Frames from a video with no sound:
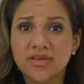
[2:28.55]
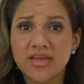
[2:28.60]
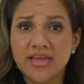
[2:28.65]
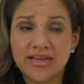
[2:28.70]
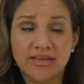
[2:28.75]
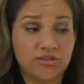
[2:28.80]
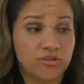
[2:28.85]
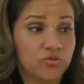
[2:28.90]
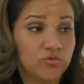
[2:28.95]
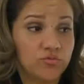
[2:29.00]

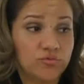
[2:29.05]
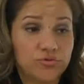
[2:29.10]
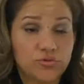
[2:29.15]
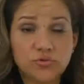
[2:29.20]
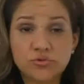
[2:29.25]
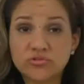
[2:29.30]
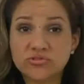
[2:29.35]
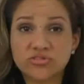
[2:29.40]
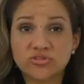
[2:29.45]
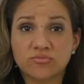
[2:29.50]
and you've
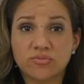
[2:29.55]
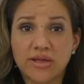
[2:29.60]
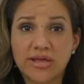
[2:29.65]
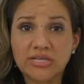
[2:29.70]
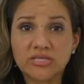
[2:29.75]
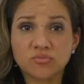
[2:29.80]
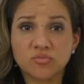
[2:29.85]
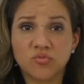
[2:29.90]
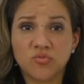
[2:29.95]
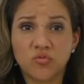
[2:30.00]
used their
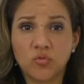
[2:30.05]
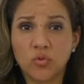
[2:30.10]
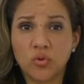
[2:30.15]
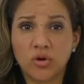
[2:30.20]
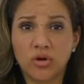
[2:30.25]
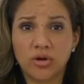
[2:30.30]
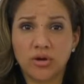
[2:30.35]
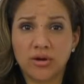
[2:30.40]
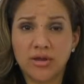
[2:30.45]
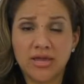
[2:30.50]
mics
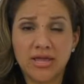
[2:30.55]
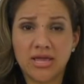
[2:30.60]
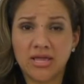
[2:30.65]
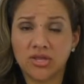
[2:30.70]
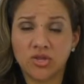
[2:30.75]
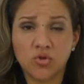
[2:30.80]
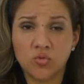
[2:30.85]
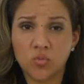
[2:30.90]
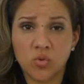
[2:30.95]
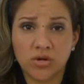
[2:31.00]
before
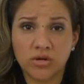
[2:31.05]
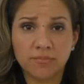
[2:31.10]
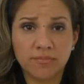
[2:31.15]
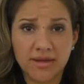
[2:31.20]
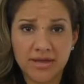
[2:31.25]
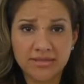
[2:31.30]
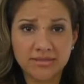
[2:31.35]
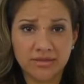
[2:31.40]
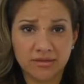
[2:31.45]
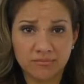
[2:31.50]
and you want to
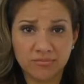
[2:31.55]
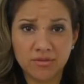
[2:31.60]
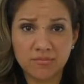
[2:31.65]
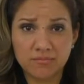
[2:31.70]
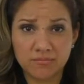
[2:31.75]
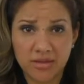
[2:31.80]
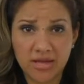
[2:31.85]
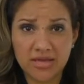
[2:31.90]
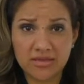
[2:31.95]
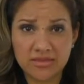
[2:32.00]
buy them,
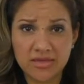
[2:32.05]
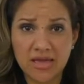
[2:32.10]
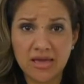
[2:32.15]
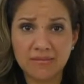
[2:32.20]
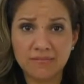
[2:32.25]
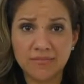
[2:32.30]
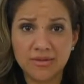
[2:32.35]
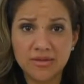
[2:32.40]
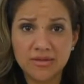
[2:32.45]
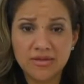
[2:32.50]
then buy
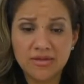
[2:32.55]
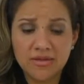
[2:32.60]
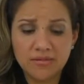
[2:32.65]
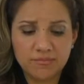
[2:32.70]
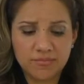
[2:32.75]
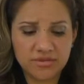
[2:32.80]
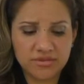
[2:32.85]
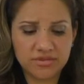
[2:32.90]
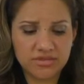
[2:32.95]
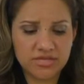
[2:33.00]
them.
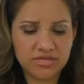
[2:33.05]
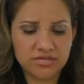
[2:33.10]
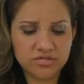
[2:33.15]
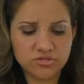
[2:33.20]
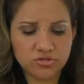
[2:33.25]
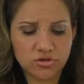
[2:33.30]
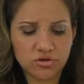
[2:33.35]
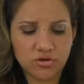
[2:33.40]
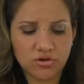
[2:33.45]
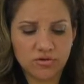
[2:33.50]
But these
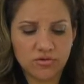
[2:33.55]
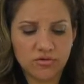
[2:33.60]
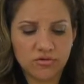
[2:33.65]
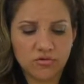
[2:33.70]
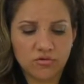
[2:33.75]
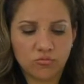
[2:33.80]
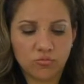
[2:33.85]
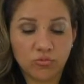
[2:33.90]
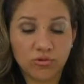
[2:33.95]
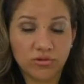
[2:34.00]
are
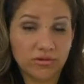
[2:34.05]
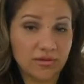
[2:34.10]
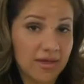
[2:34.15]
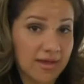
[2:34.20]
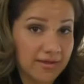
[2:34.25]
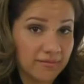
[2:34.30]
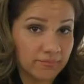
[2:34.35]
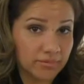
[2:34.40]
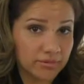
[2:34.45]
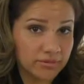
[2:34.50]

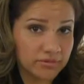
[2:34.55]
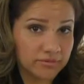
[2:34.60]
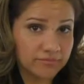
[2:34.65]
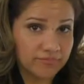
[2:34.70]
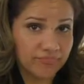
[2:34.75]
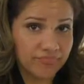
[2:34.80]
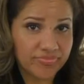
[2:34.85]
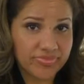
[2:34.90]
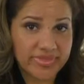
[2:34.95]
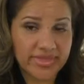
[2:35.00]
reliable
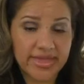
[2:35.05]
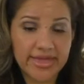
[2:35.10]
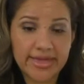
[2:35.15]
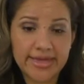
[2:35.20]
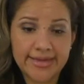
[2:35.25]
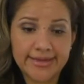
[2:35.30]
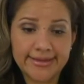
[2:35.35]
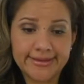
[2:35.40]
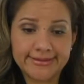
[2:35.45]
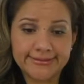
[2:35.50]

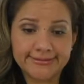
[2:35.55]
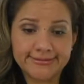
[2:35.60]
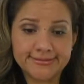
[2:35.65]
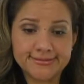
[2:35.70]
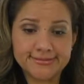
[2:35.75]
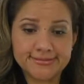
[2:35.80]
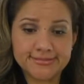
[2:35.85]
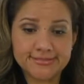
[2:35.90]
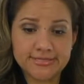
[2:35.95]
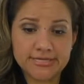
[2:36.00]

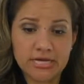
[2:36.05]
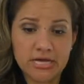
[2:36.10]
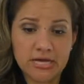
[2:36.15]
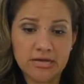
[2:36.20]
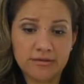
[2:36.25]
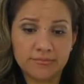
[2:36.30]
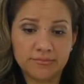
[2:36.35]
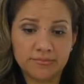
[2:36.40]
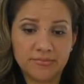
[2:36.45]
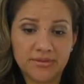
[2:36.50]
and
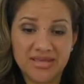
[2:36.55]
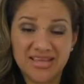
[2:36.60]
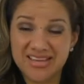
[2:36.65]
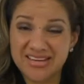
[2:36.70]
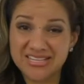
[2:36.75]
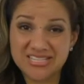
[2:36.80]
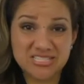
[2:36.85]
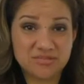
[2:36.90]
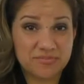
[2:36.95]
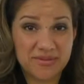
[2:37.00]

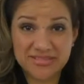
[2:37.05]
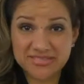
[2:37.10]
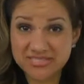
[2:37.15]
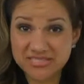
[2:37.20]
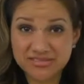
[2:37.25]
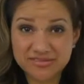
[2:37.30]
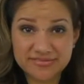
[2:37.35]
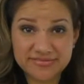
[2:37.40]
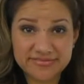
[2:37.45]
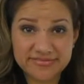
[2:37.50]

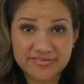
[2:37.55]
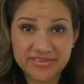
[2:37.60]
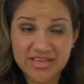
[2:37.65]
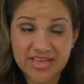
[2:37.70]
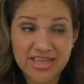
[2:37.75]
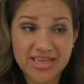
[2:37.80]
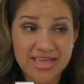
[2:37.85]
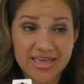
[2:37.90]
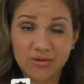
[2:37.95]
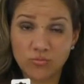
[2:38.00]
inexpensive
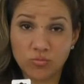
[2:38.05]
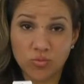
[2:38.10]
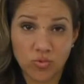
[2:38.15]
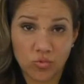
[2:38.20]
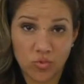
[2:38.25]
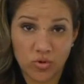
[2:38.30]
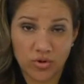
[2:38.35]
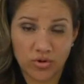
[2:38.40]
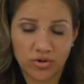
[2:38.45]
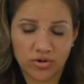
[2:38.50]
and will
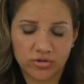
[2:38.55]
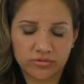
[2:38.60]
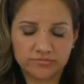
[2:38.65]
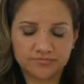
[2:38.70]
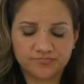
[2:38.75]
work.